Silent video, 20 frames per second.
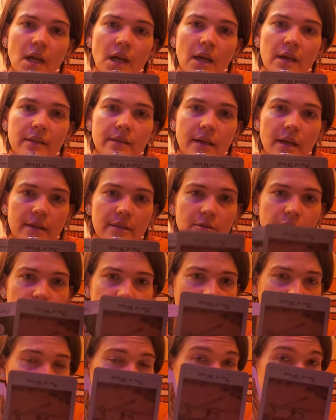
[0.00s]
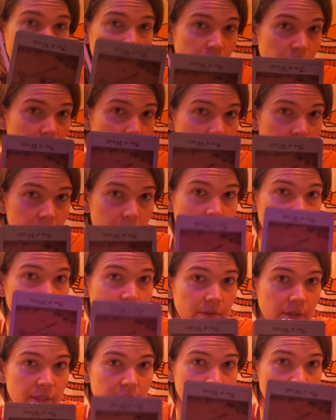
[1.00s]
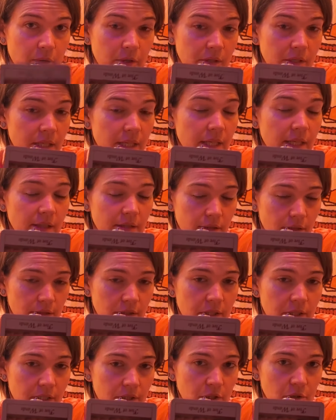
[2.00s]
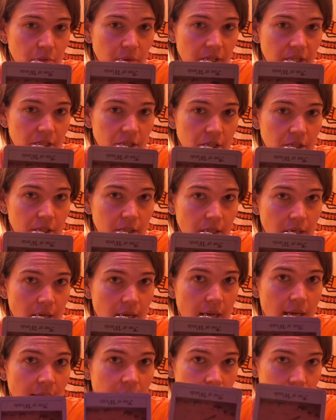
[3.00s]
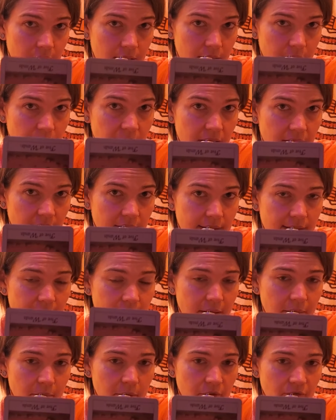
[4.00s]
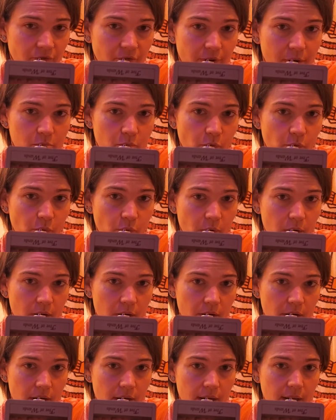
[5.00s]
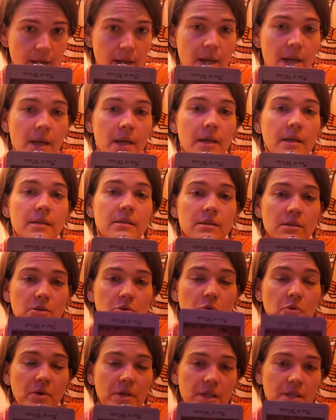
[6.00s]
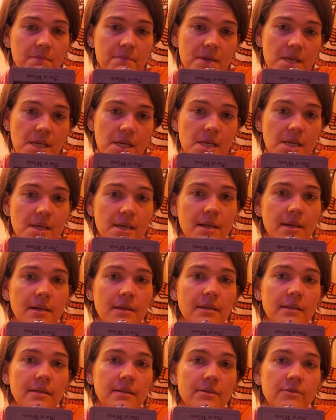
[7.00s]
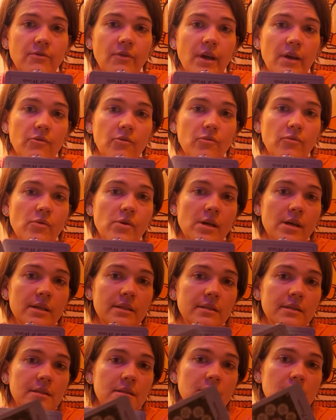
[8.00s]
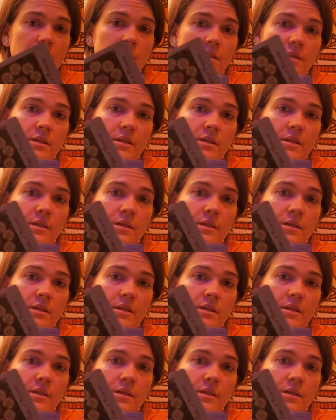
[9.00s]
and that the final outcome of this particular situation that's being set up in February is going to be this Five of Wands